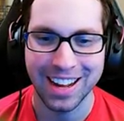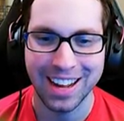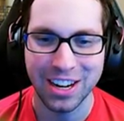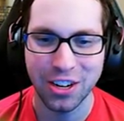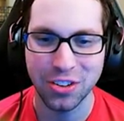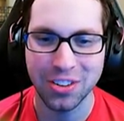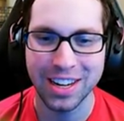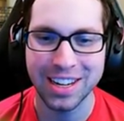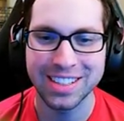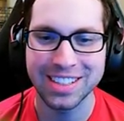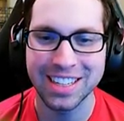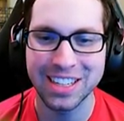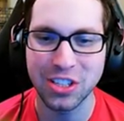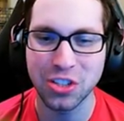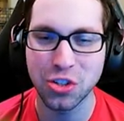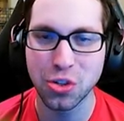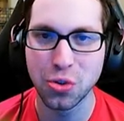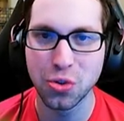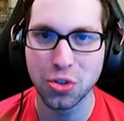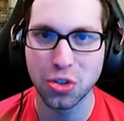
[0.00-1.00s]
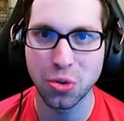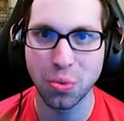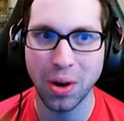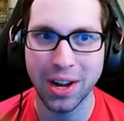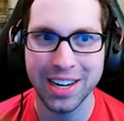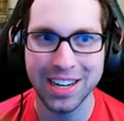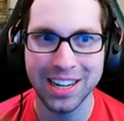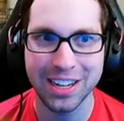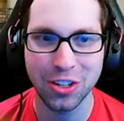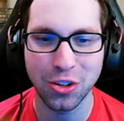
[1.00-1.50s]
I don't like to get too
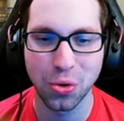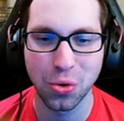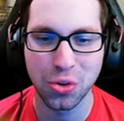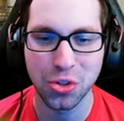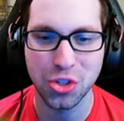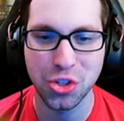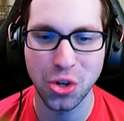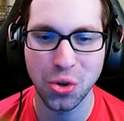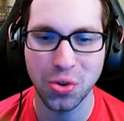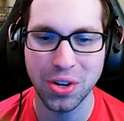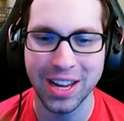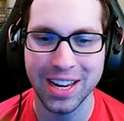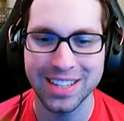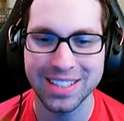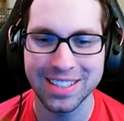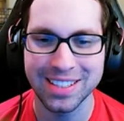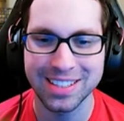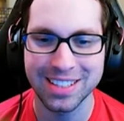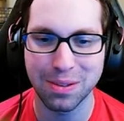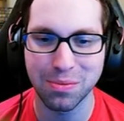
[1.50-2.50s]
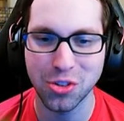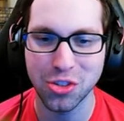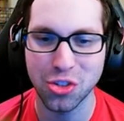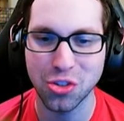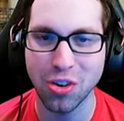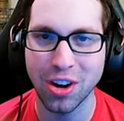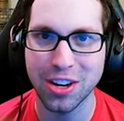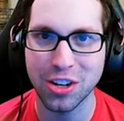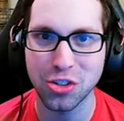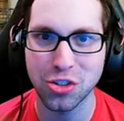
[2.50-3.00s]
sweaty in course showcases. I'm just
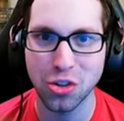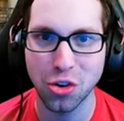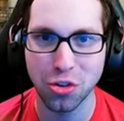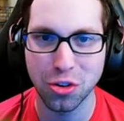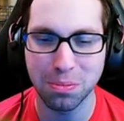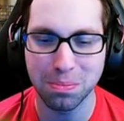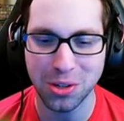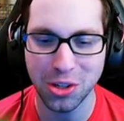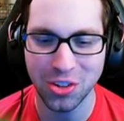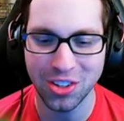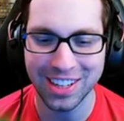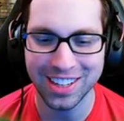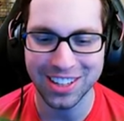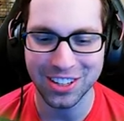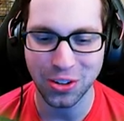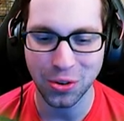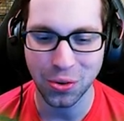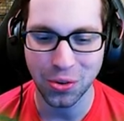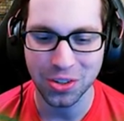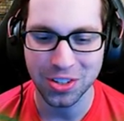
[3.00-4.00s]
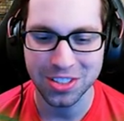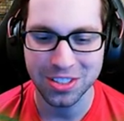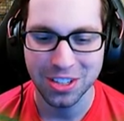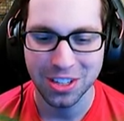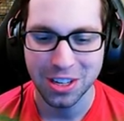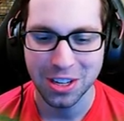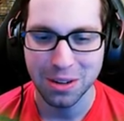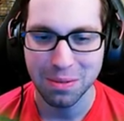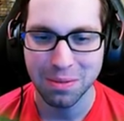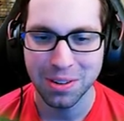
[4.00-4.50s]
trying to show the beauty of the course.
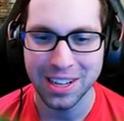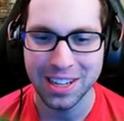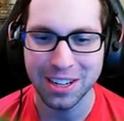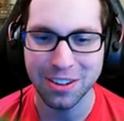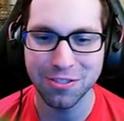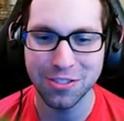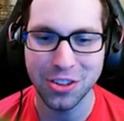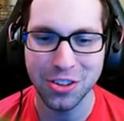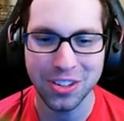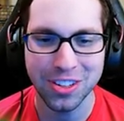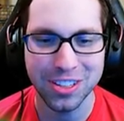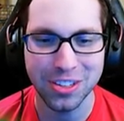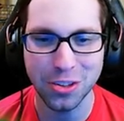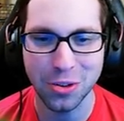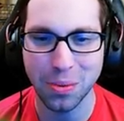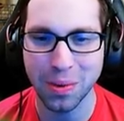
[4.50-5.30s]
But like if you're in your